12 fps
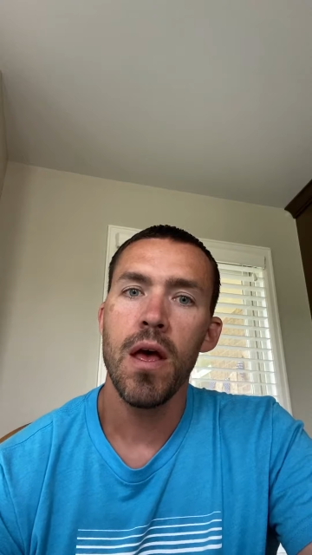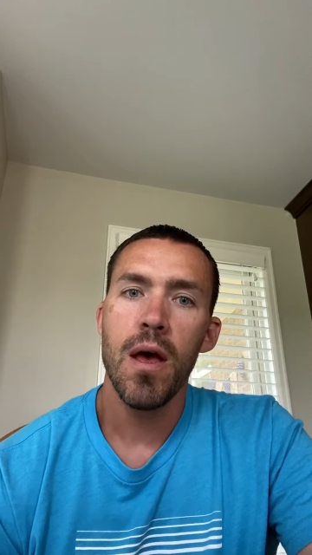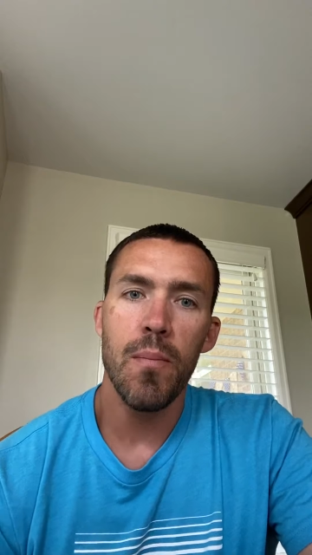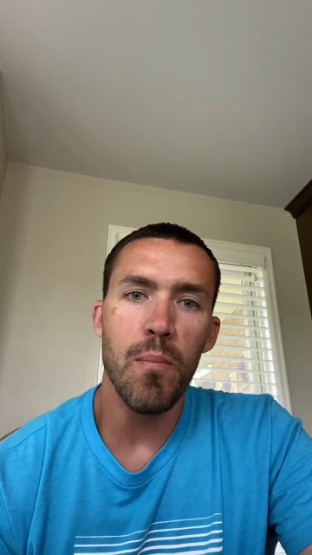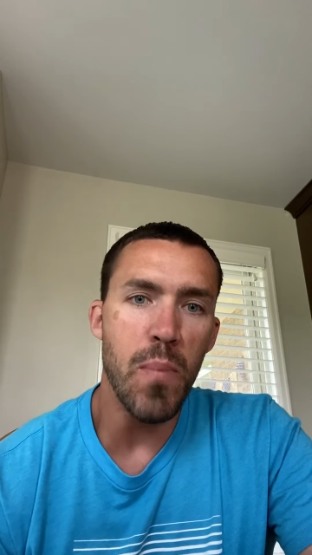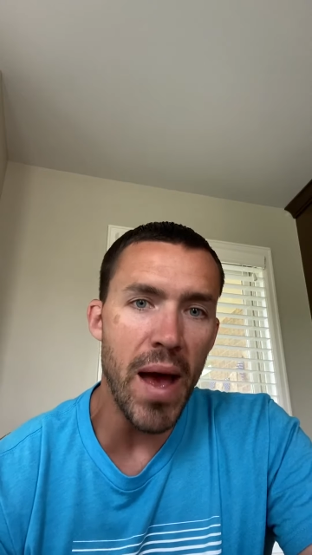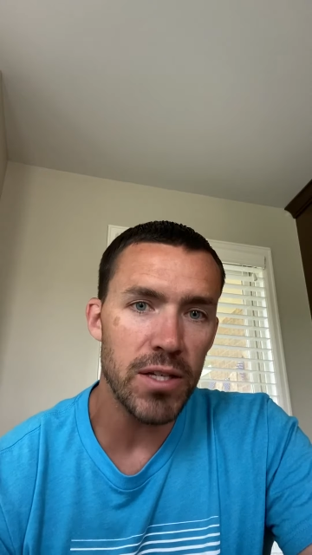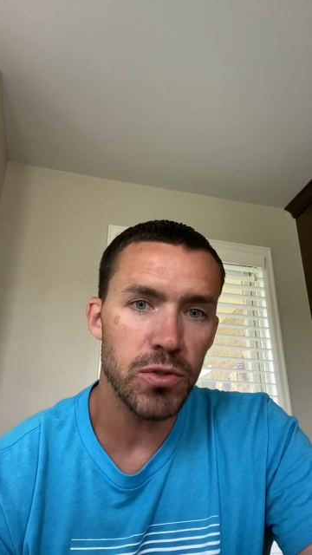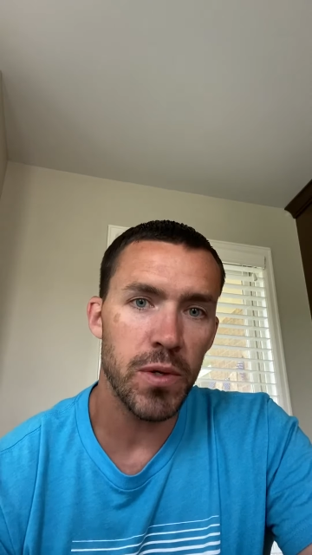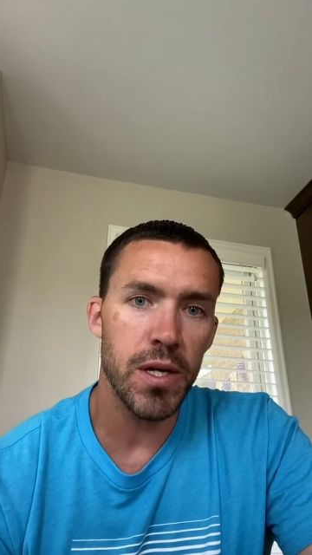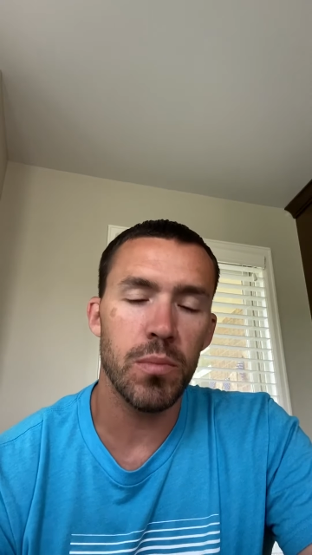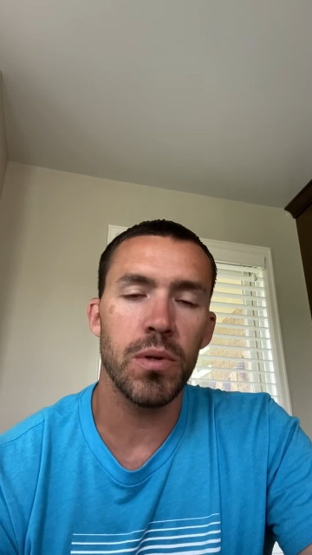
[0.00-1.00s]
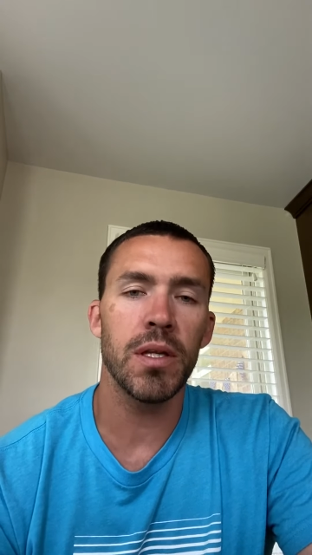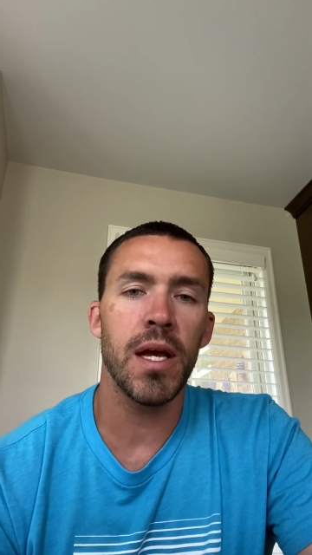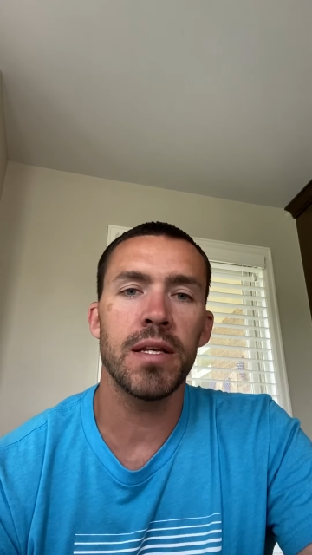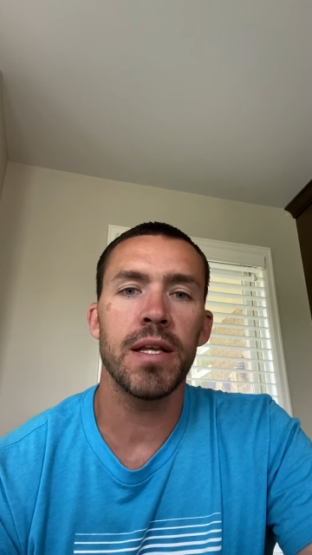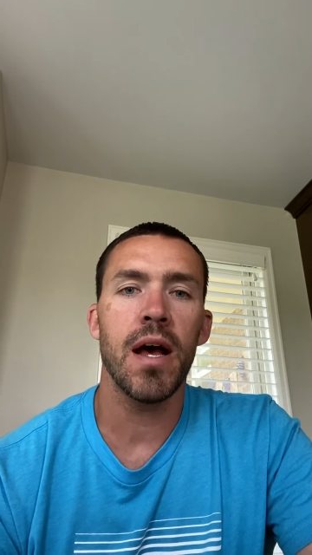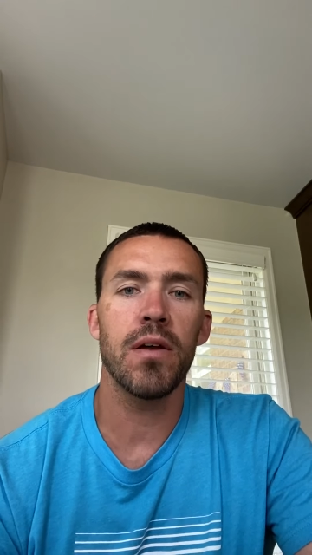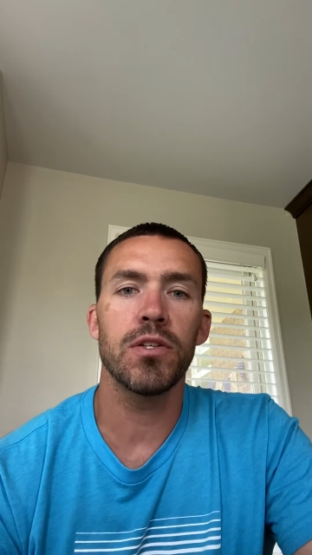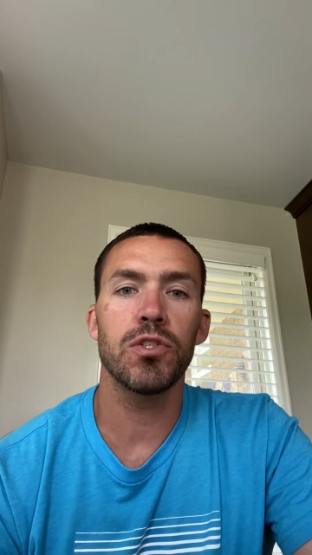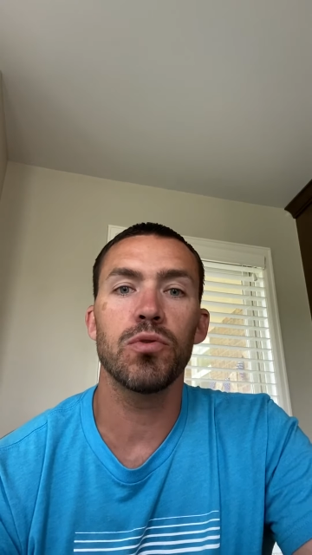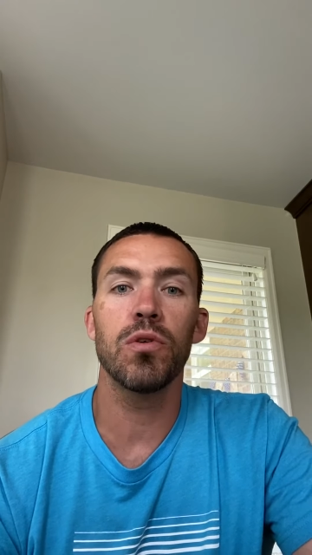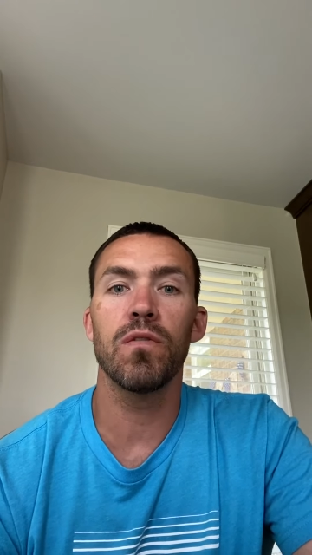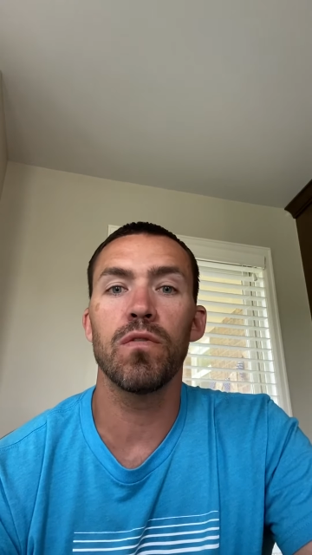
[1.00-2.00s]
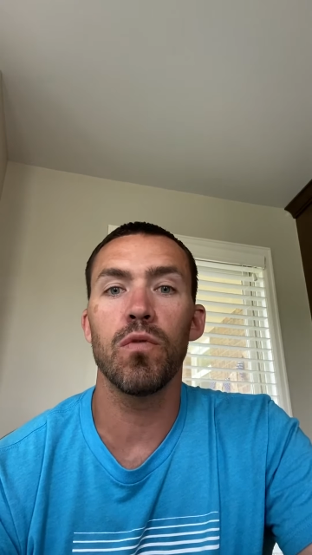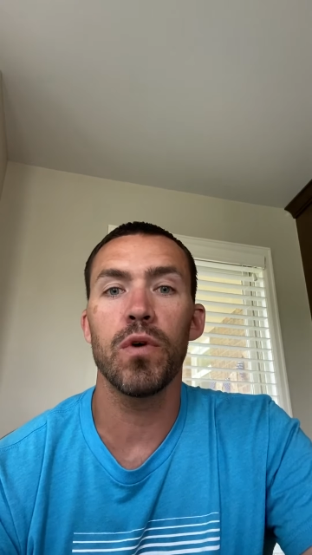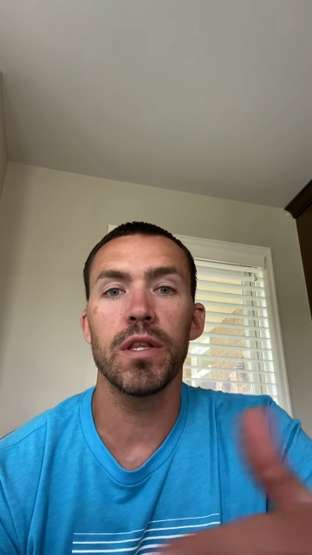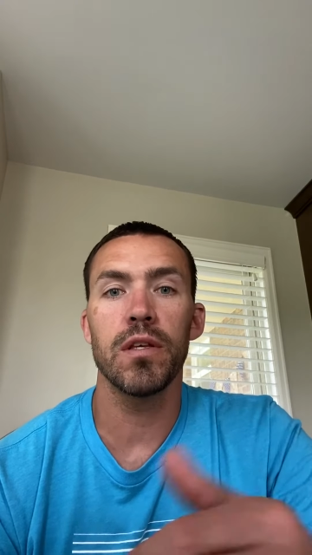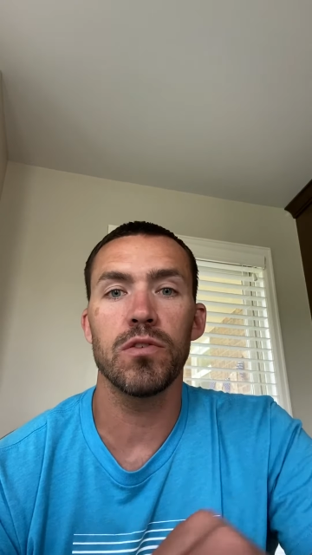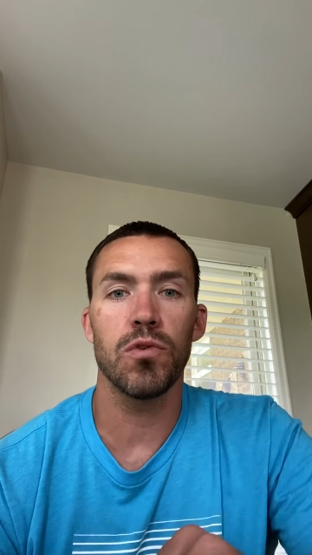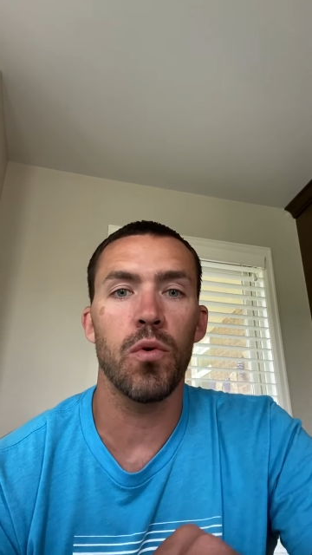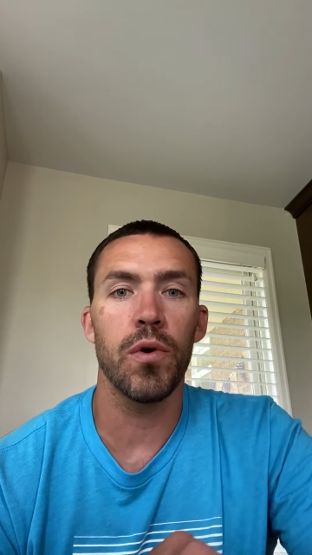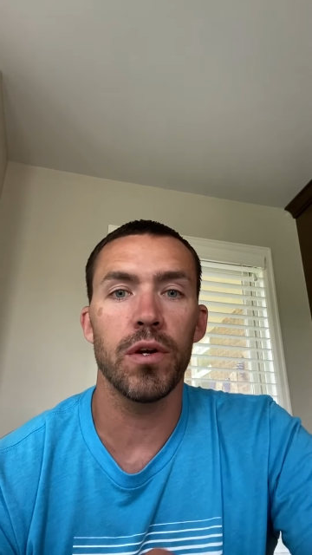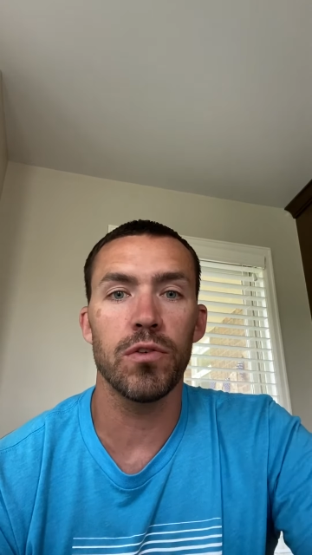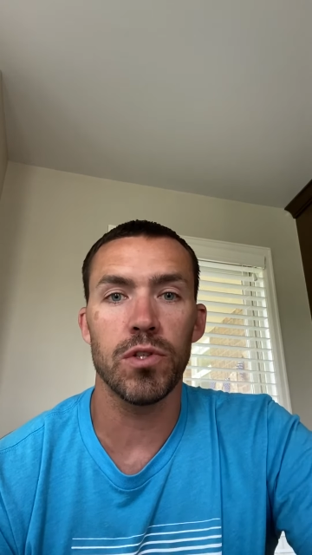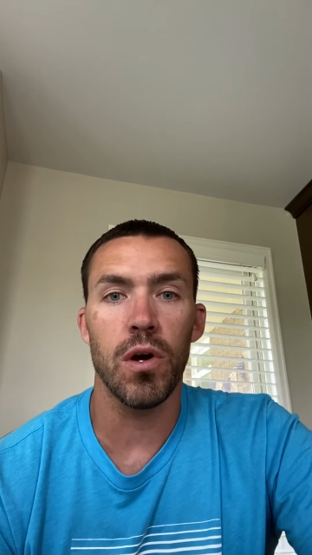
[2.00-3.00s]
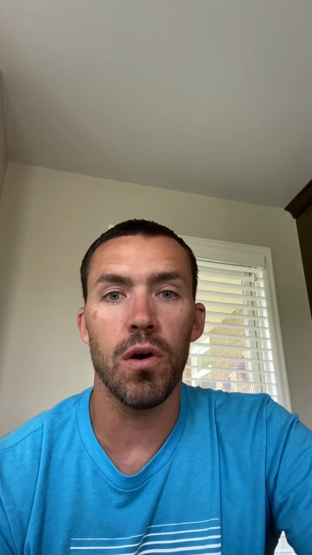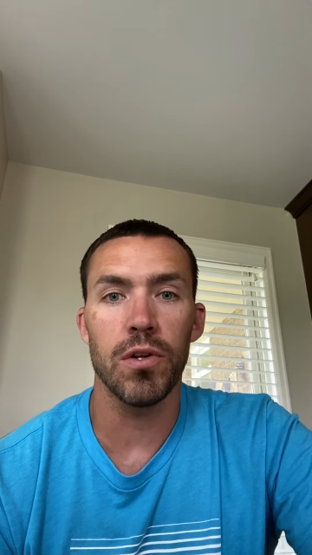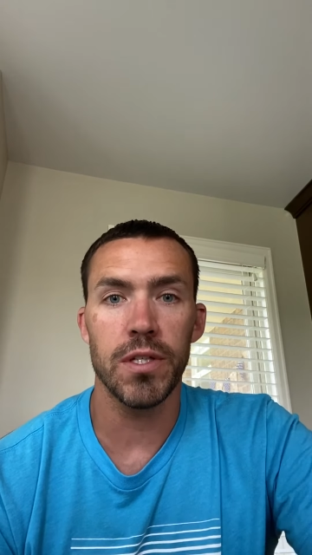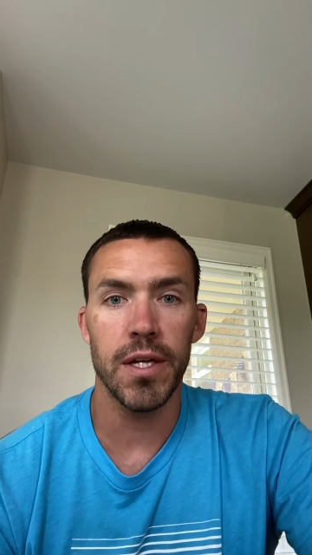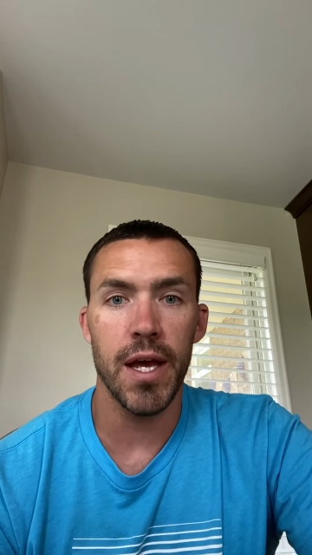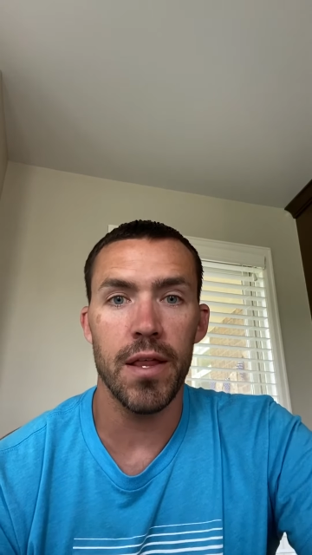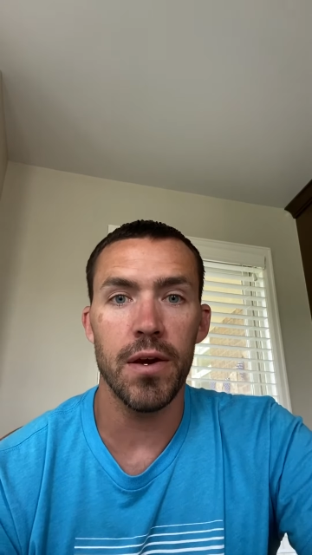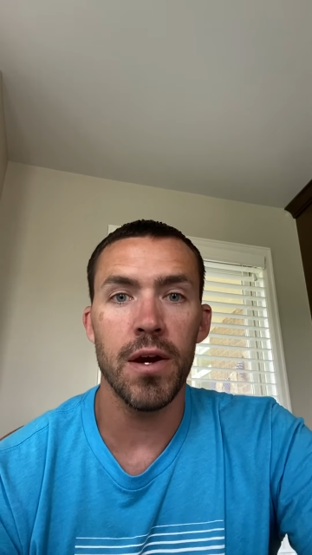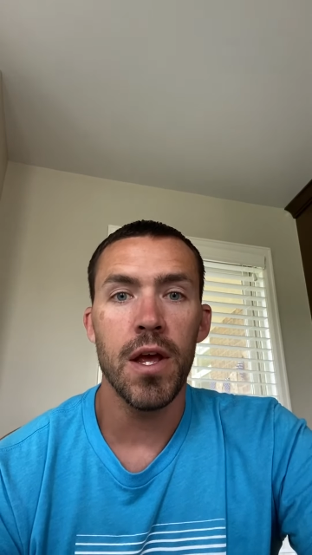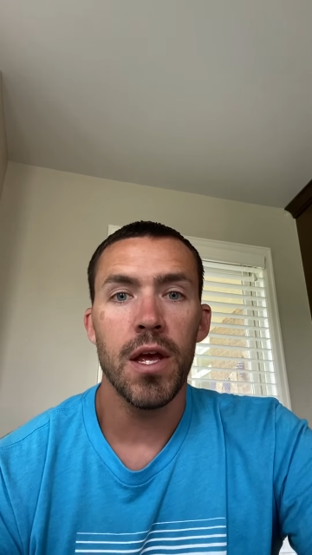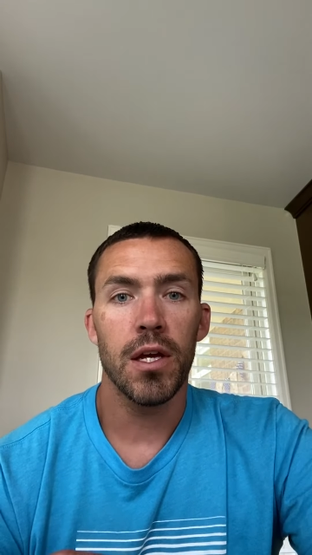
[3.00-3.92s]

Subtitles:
Best way to bring that down is to avoid these oils altogether,